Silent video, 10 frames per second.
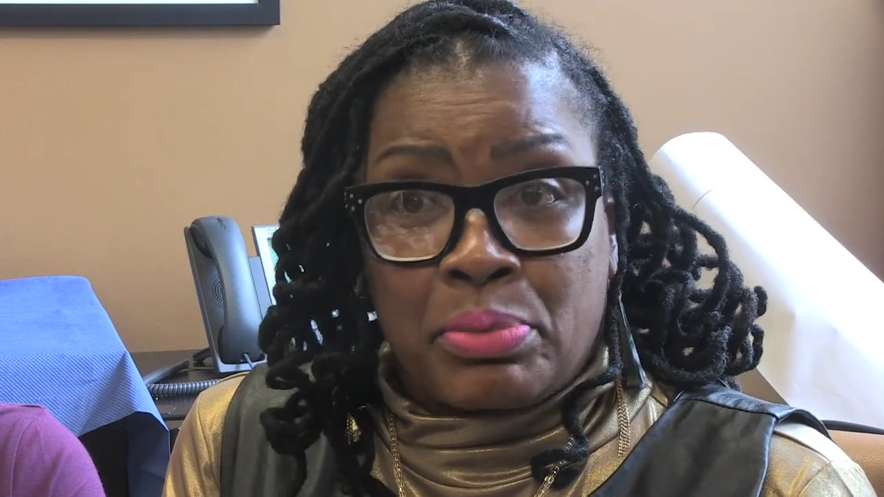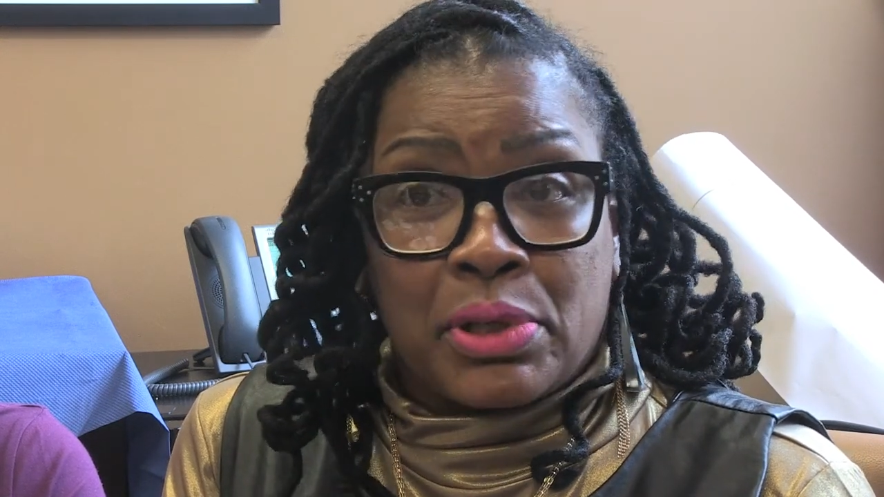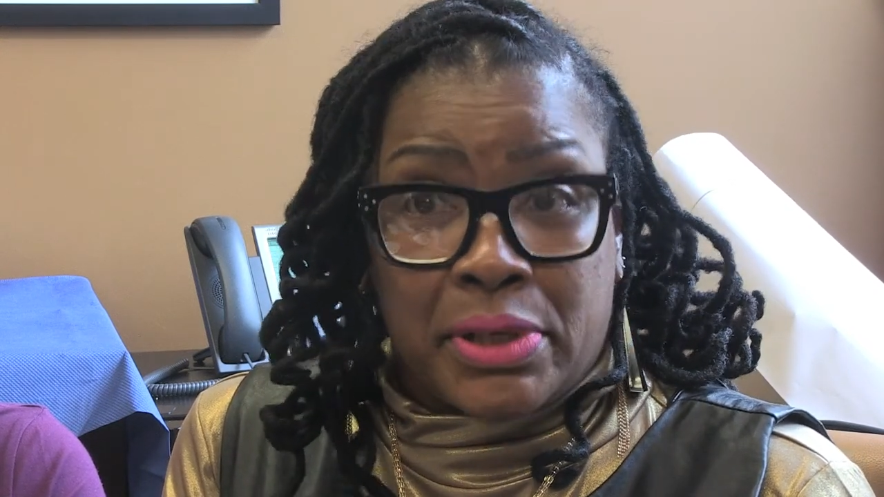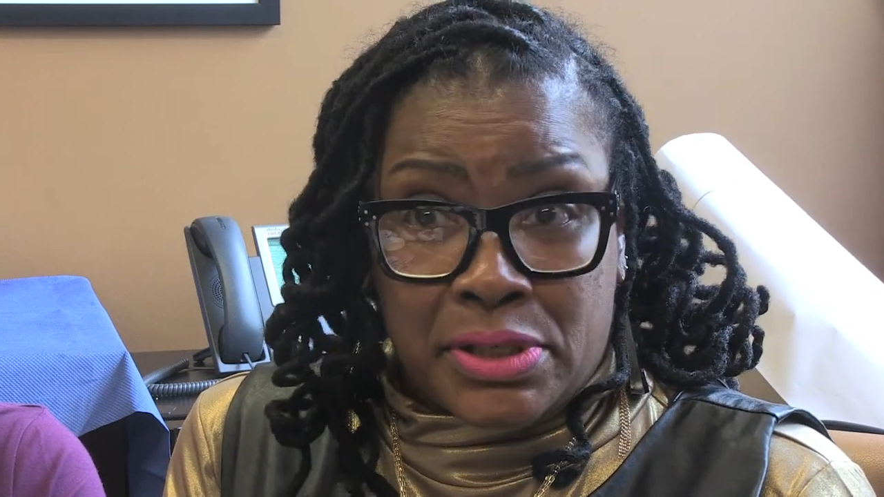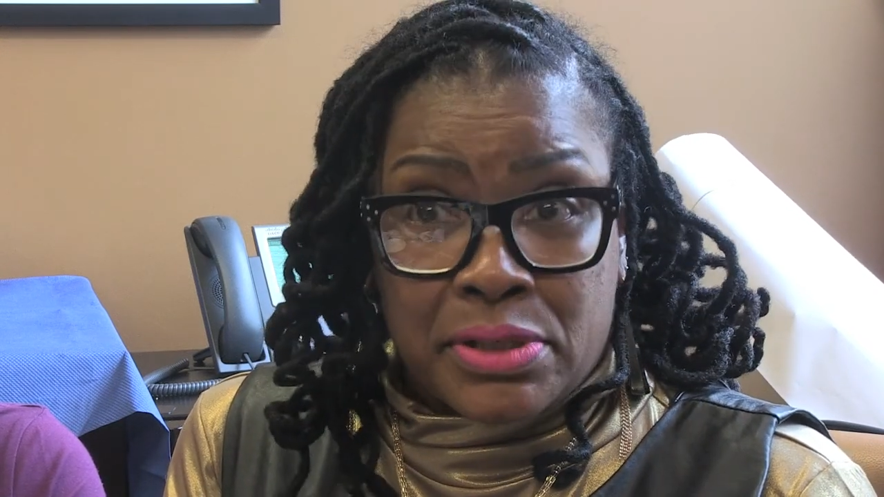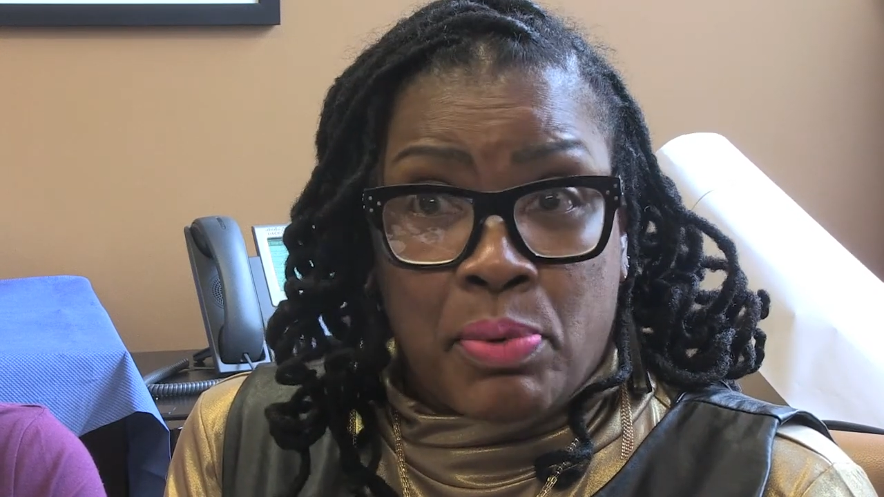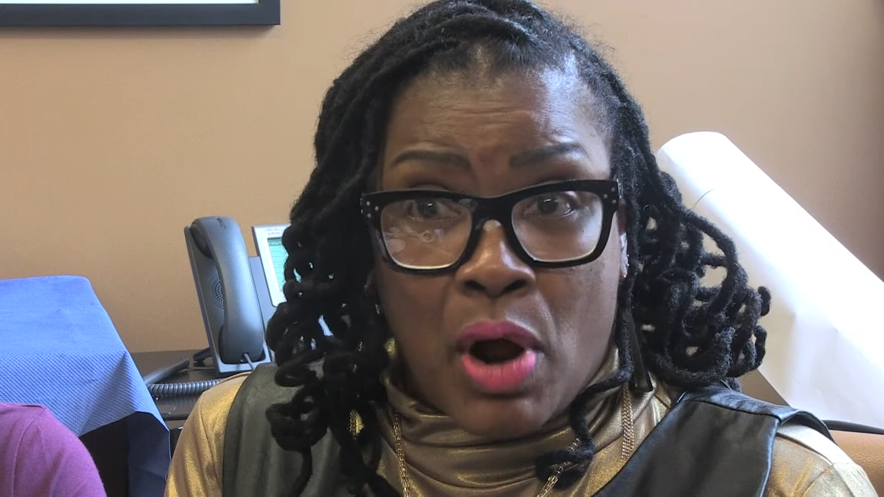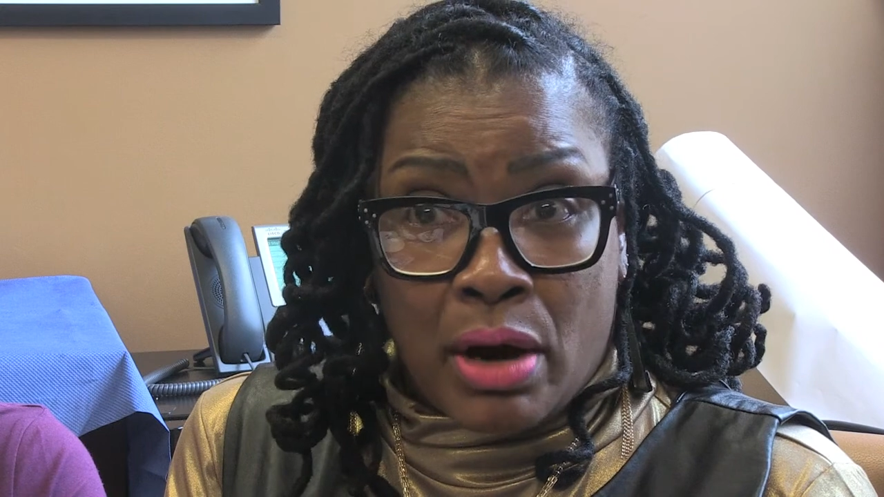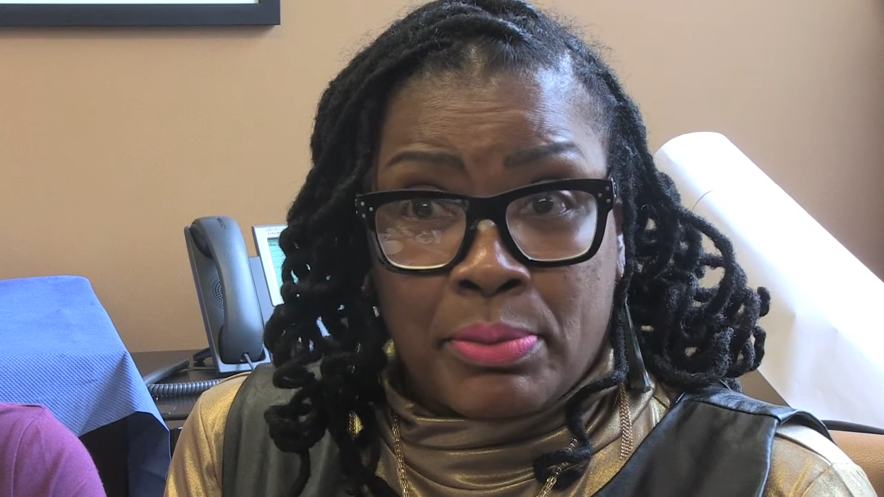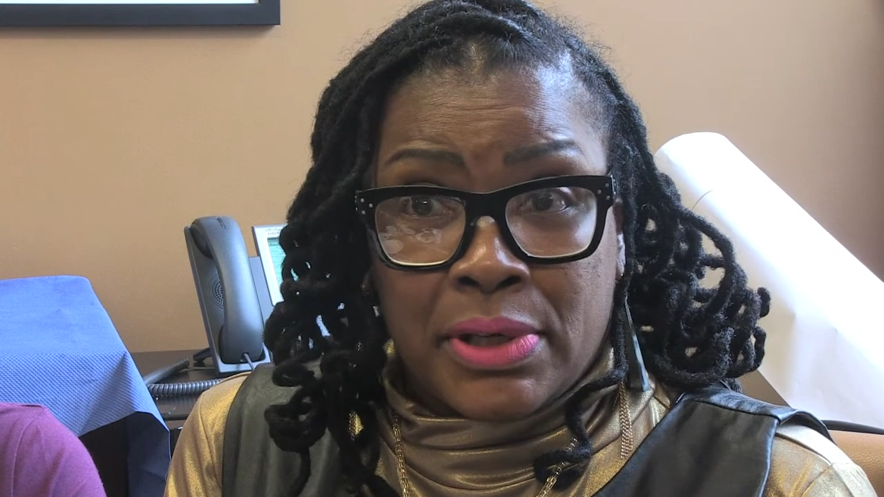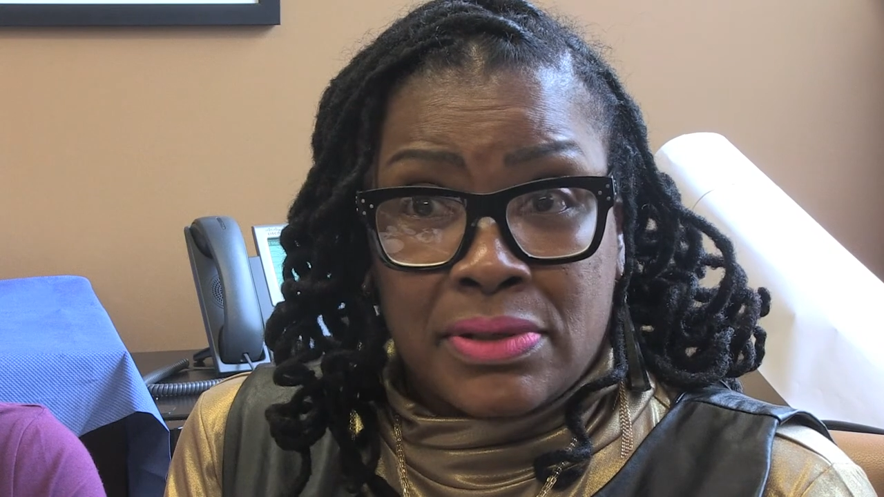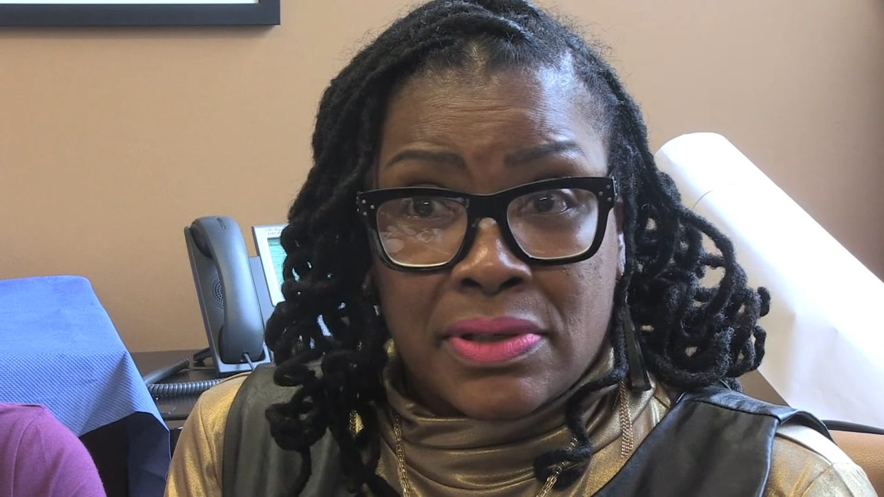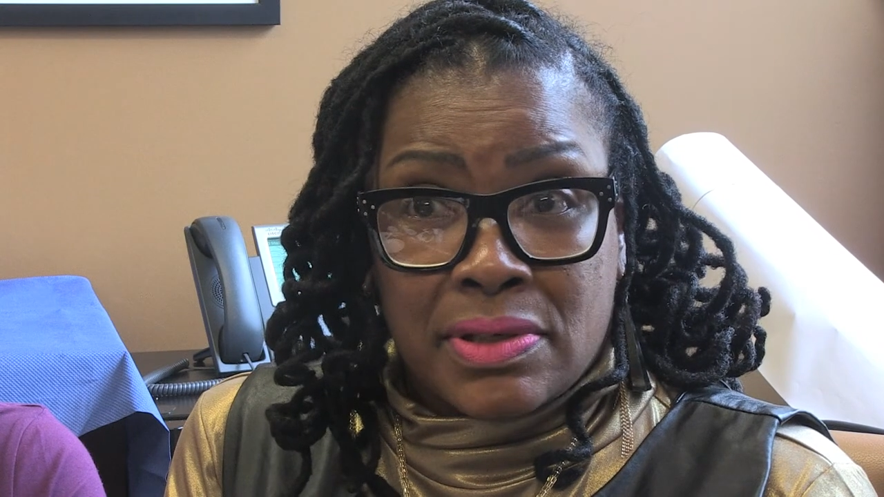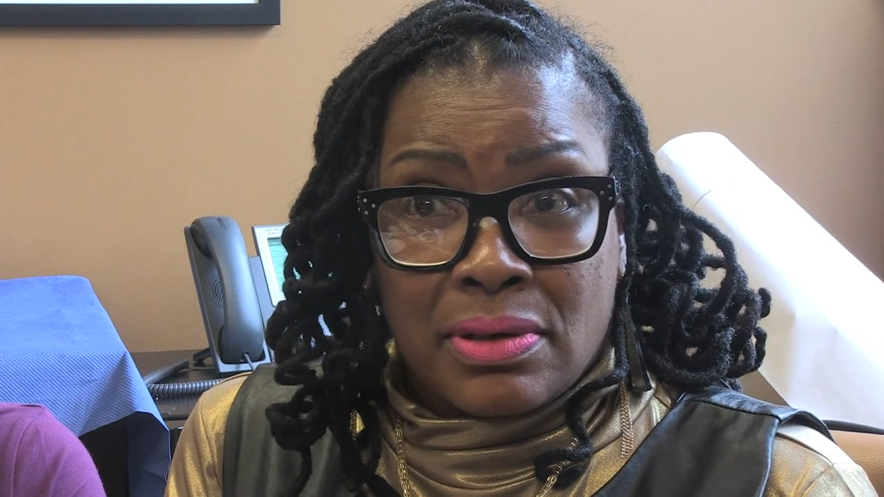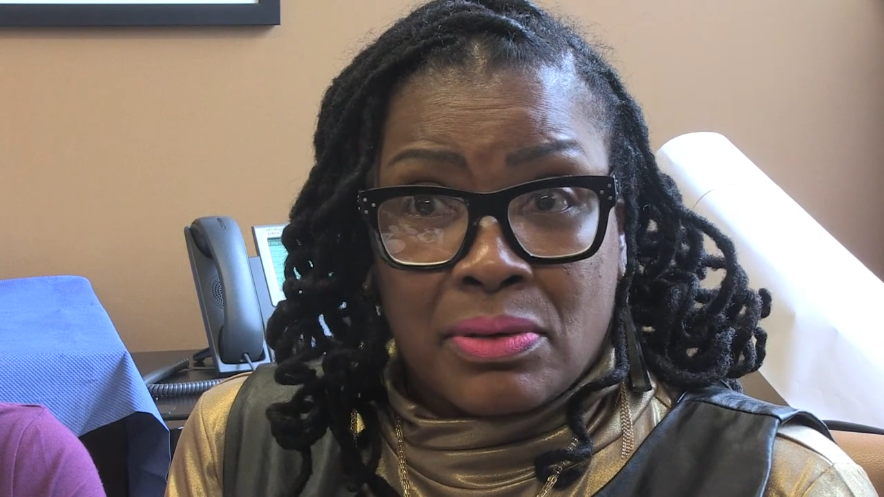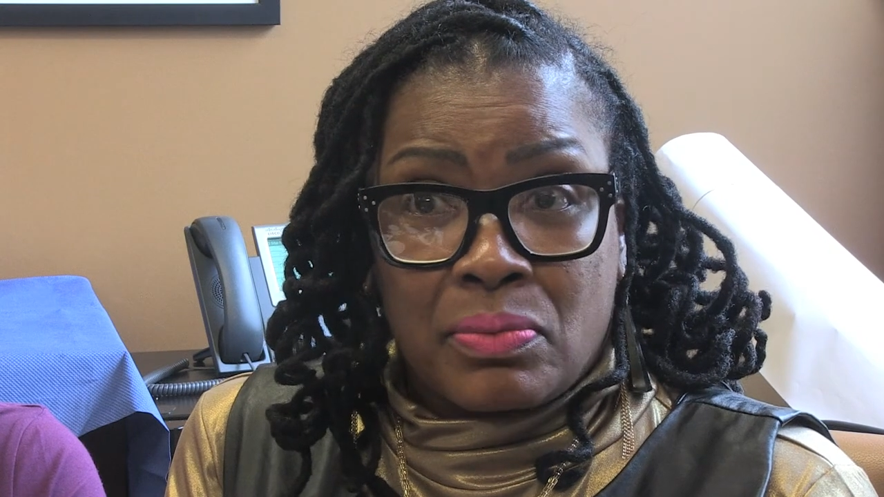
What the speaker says: police departments.